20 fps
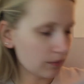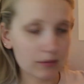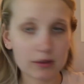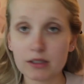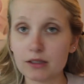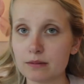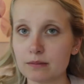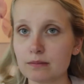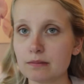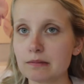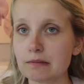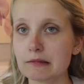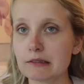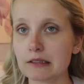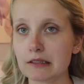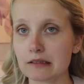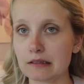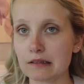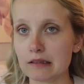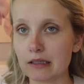I'm gonna
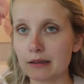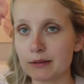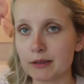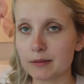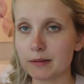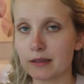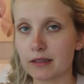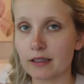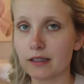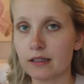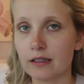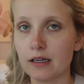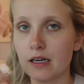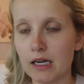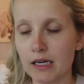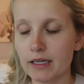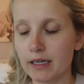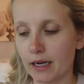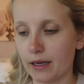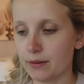chuck the garbage back there.
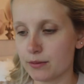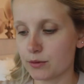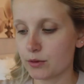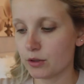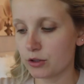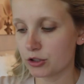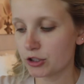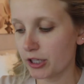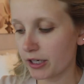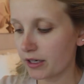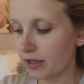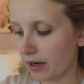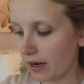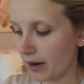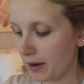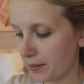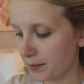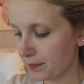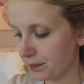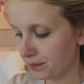Okay, so I'll shake it
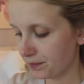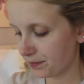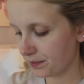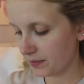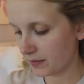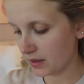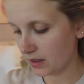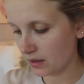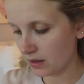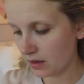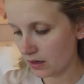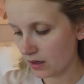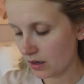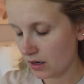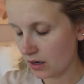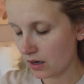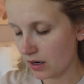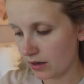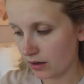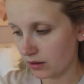up
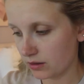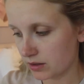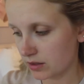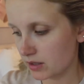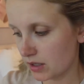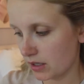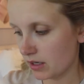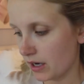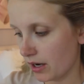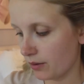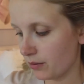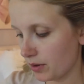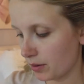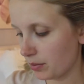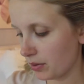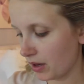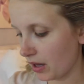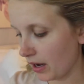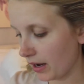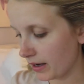and I'll see how it
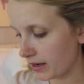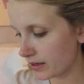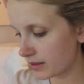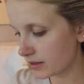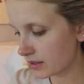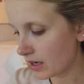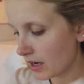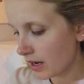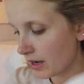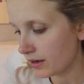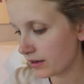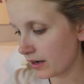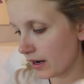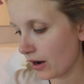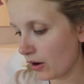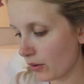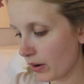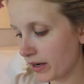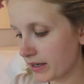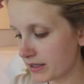applies.
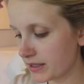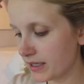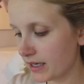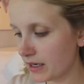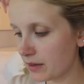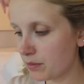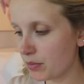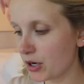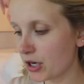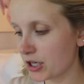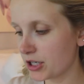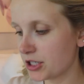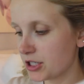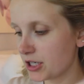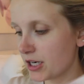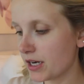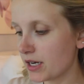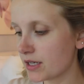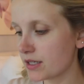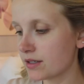Now I did
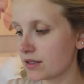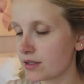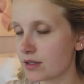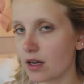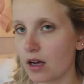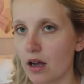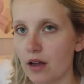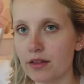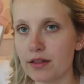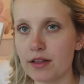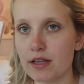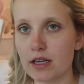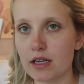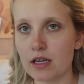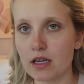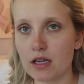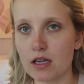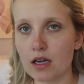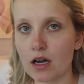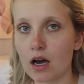purchase
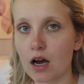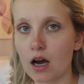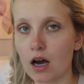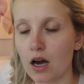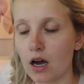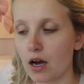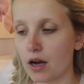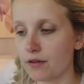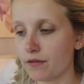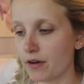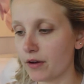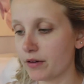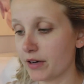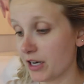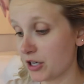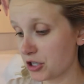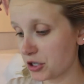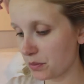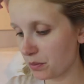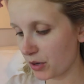the
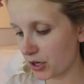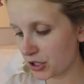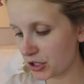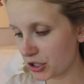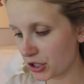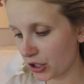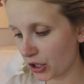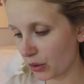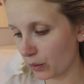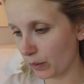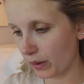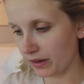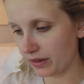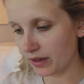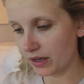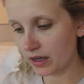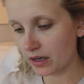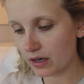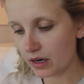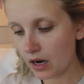foundation brush to go with
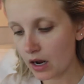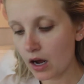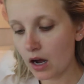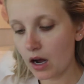it.